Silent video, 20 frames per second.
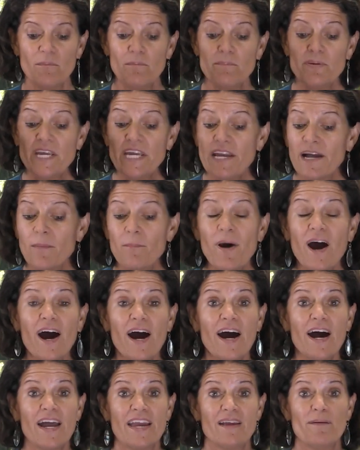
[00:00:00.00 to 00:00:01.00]

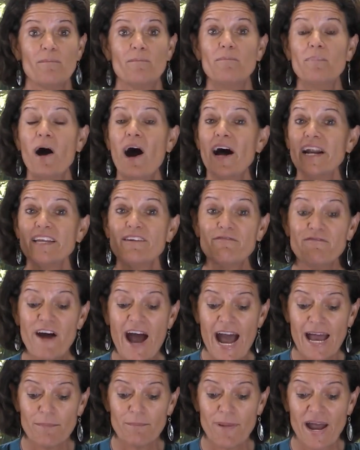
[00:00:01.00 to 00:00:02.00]
BMI, body
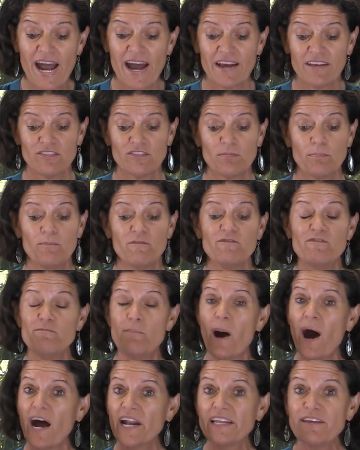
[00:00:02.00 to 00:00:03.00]
fat mass,
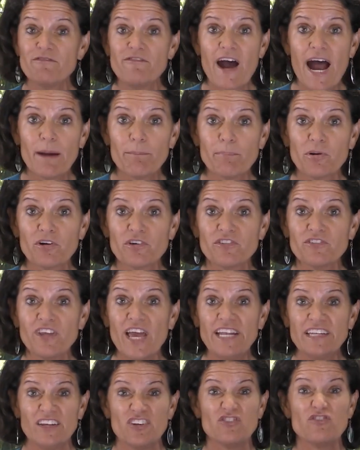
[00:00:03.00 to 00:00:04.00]
body fat
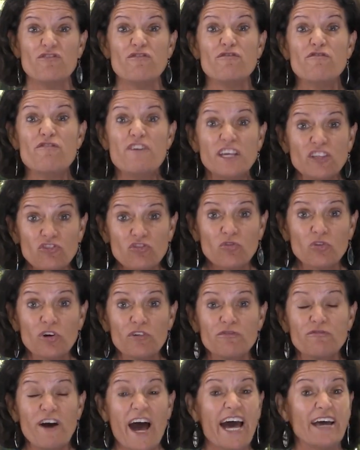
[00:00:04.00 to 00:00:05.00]
percentage,
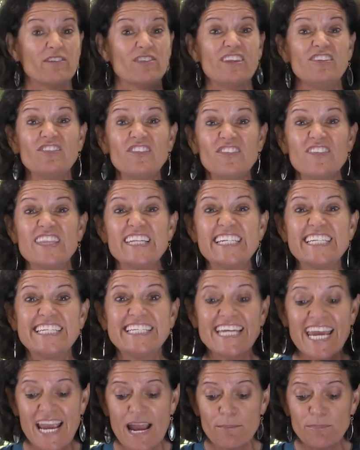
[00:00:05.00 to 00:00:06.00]
visceral fat. This is the
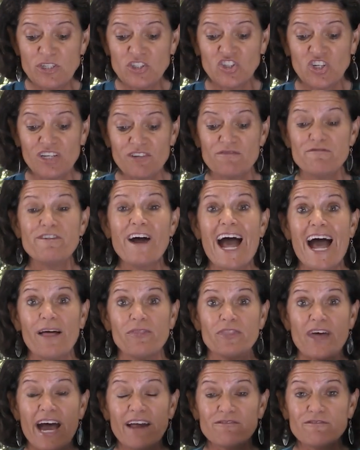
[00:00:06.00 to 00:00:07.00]
damaging
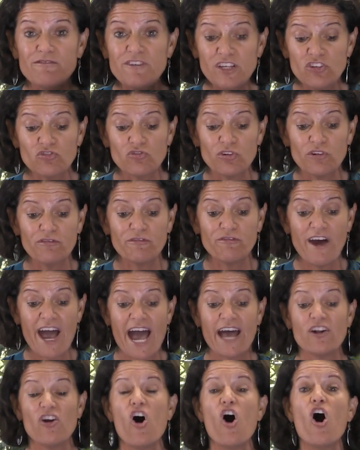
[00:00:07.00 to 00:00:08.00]
fat, that visceral
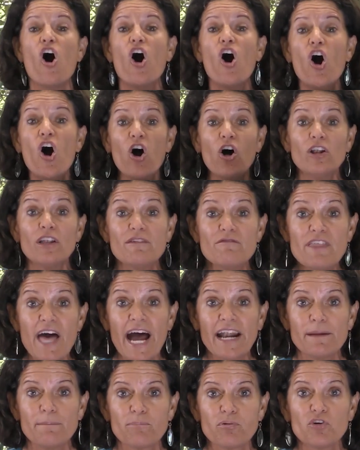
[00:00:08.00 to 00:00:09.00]
fat. All of
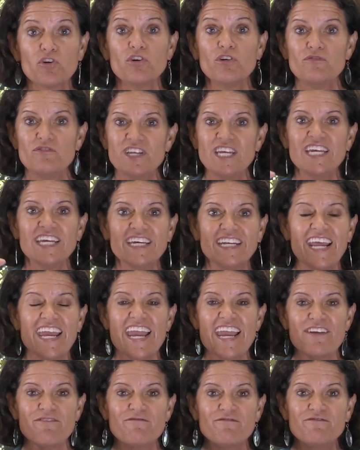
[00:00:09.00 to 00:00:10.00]
that improved in
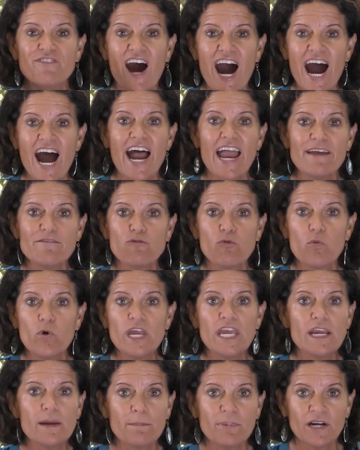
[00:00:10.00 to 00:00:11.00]
a 5-week